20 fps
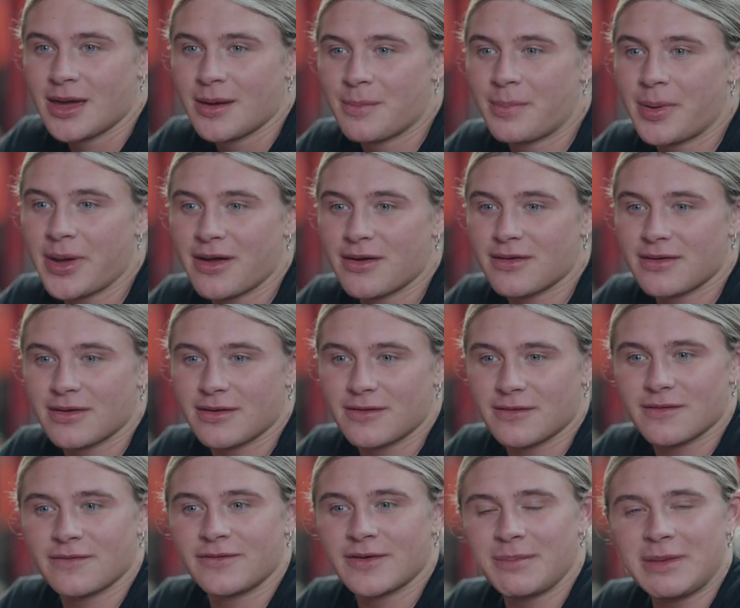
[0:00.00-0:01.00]
But
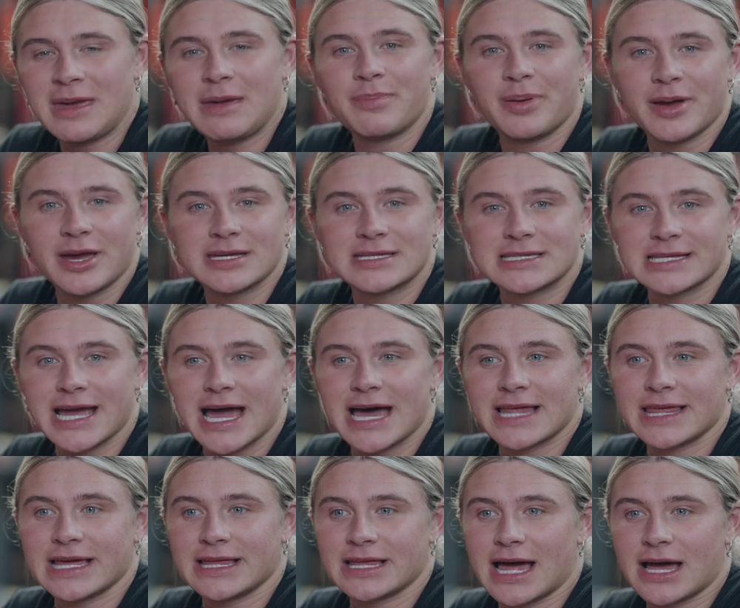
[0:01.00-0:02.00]
for me personally, I
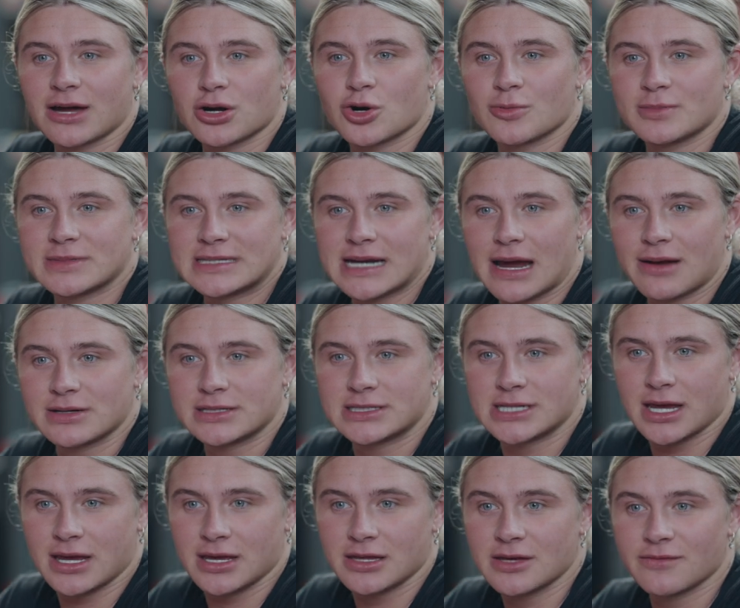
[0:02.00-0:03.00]
think that comes down
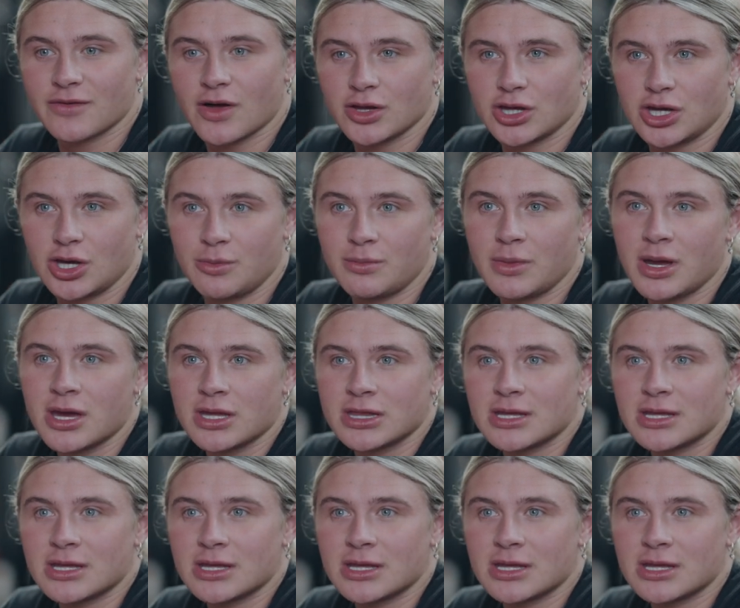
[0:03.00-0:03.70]
to the volume.